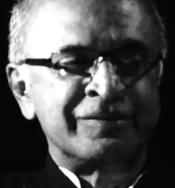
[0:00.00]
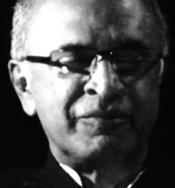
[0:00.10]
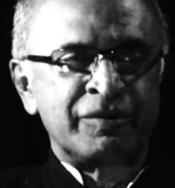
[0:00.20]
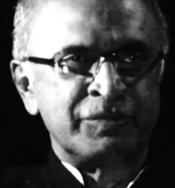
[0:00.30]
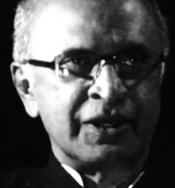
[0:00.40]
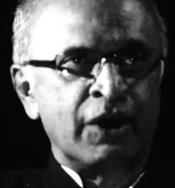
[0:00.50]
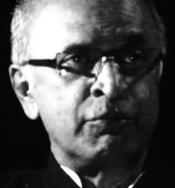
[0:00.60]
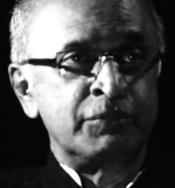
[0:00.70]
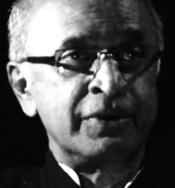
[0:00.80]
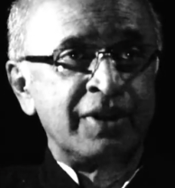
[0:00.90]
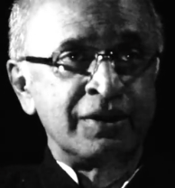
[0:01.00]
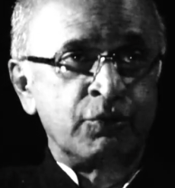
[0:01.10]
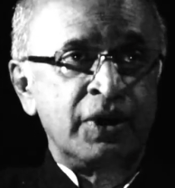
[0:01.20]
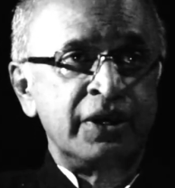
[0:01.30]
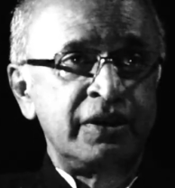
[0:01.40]
from the government
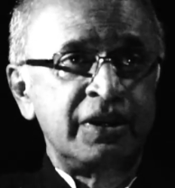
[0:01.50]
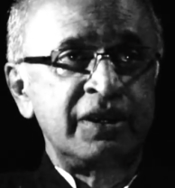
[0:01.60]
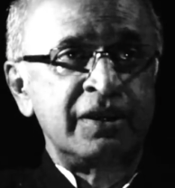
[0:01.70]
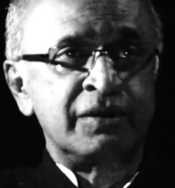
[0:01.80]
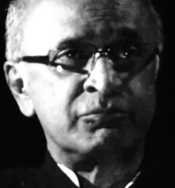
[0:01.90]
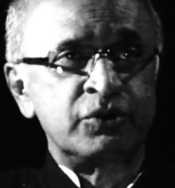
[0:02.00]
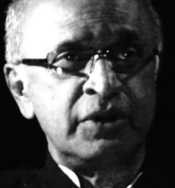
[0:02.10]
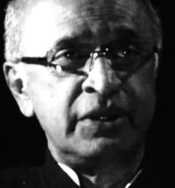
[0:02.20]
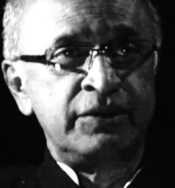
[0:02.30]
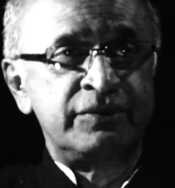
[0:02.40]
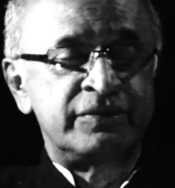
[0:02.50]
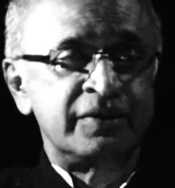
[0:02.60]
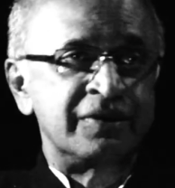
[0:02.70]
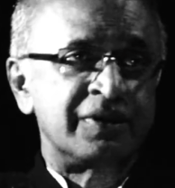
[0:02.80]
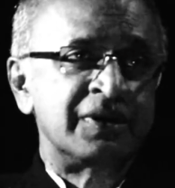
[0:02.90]
inquiry, police
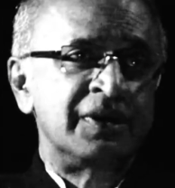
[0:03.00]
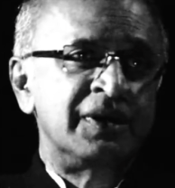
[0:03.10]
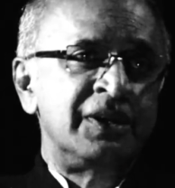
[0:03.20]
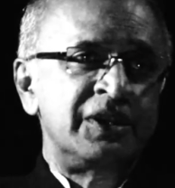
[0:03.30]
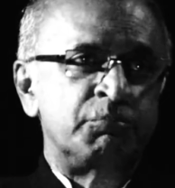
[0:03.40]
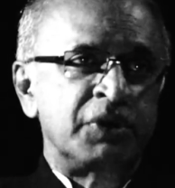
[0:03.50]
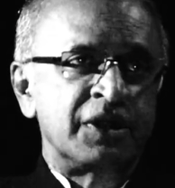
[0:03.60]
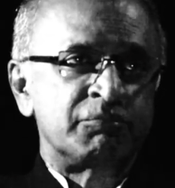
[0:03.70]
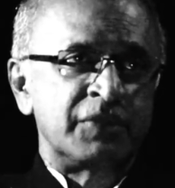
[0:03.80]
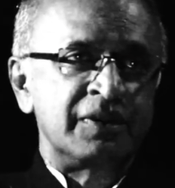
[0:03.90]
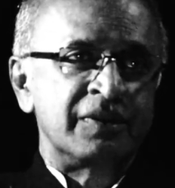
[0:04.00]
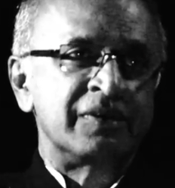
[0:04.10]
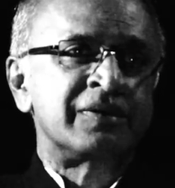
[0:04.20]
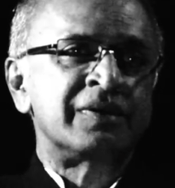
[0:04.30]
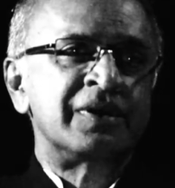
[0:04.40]
and department,
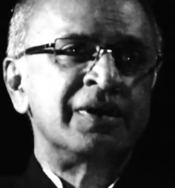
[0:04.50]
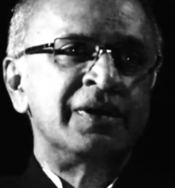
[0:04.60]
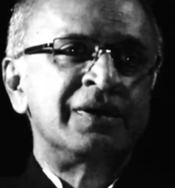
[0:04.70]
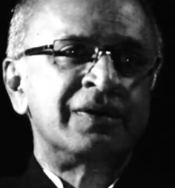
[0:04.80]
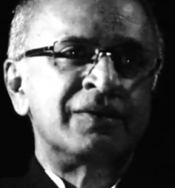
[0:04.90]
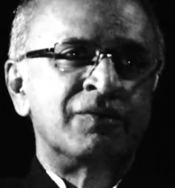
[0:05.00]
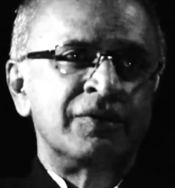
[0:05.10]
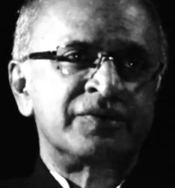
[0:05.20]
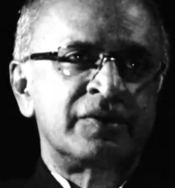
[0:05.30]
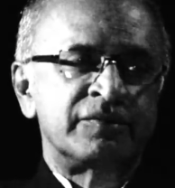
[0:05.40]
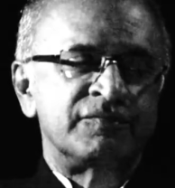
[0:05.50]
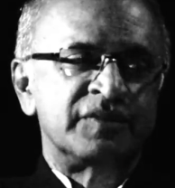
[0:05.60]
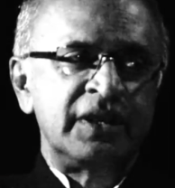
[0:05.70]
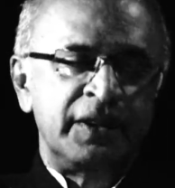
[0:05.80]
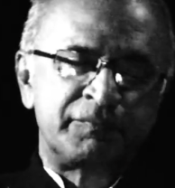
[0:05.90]
all sort of
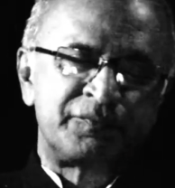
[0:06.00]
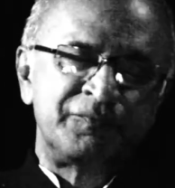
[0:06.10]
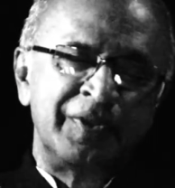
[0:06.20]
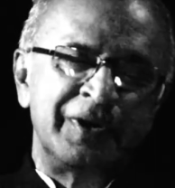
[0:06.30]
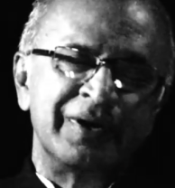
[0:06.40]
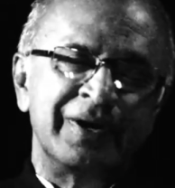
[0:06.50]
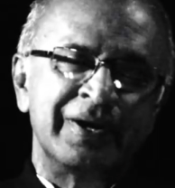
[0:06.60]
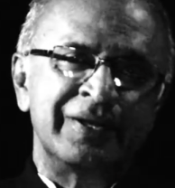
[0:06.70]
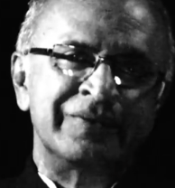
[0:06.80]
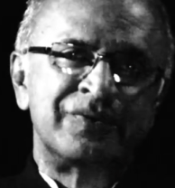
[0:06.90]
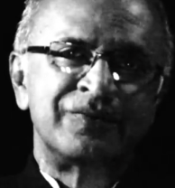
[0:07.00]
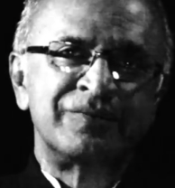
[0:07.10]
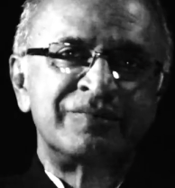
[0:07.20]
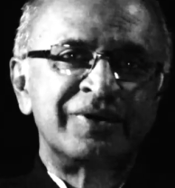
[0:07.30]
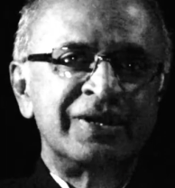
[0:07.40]
thing.
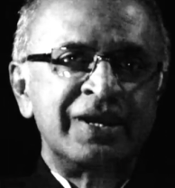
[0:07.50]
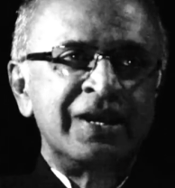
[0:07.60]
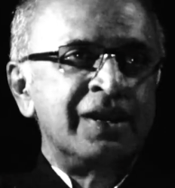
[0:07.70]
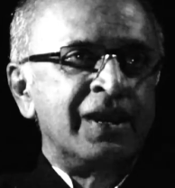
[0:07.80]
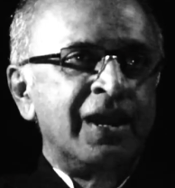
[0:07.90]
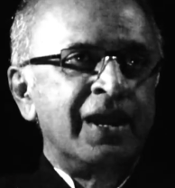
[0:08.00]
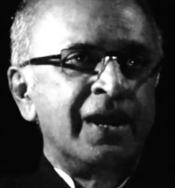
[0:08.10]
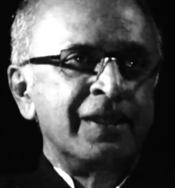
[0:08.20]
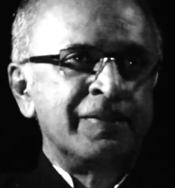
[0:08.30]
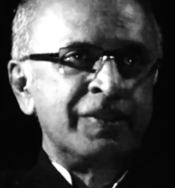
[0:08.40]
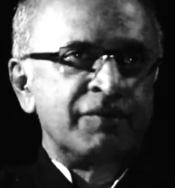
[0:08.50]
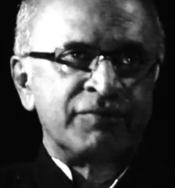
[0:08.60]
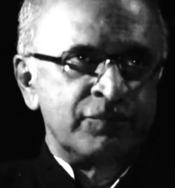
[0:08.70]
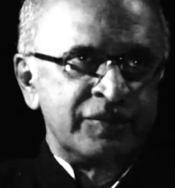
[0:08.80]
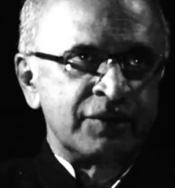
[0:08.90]
So they
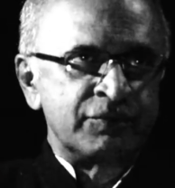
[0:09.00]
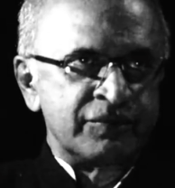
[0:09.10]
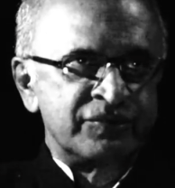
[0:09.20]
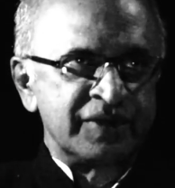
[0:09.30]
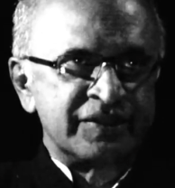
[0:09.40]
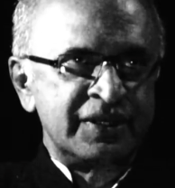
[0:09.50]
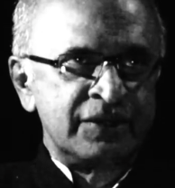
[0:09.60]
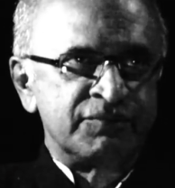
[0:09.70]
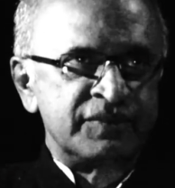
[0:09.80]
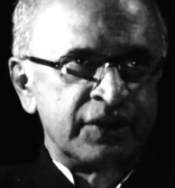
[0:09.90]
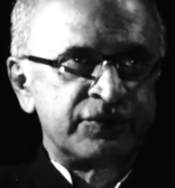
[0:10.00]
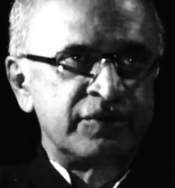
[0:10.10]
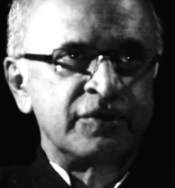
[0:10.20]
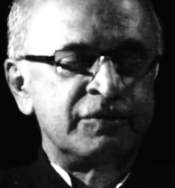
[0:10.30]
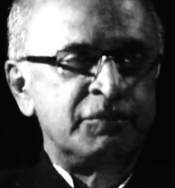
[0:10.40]
found there was nothing of that
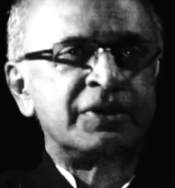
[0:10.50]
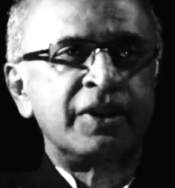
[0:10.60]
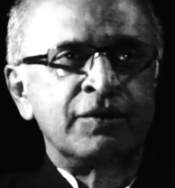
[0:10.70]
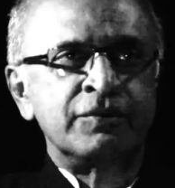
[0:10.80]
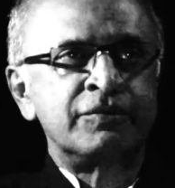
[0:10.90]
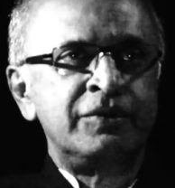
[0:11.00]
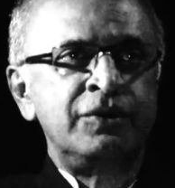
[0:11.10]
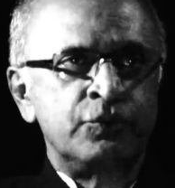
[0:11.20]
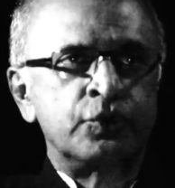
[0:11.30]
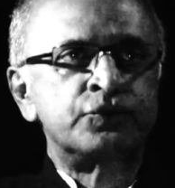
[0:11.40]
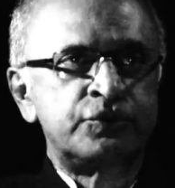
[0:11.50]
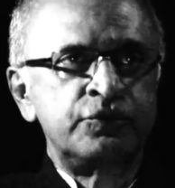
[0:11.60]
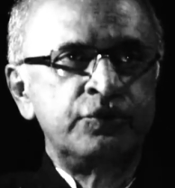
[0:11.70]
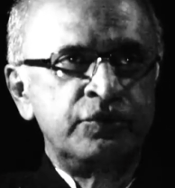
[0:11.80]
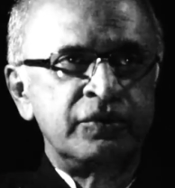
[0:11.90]
sort. But you know, you go
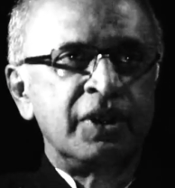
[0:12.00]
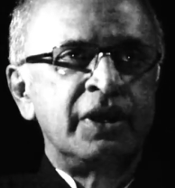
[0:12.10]
through